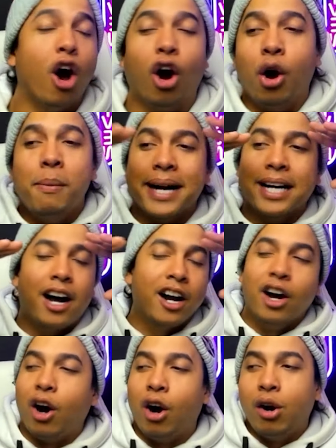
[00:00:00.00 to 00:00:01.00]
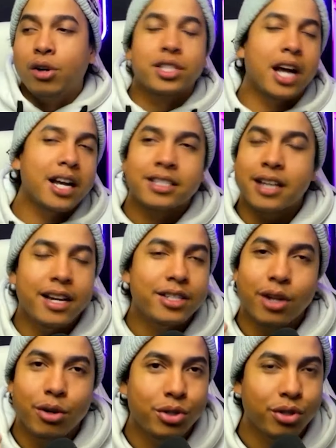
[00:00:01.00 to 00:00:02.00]
Oh my god. Oh, Sasuke's
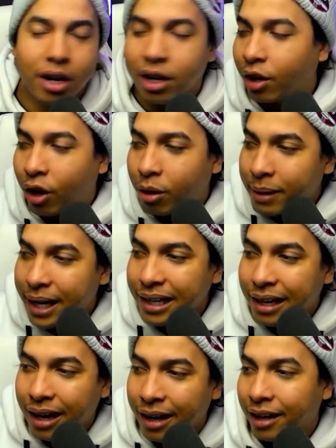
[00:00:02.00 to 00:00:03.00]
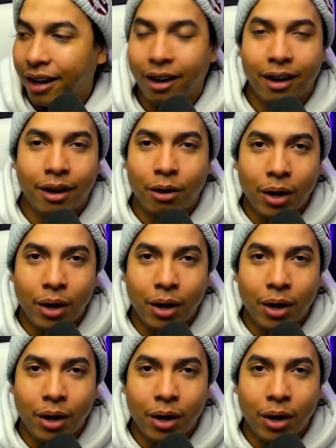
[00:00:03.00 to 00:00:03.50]
so strong. Oh my god. Oh,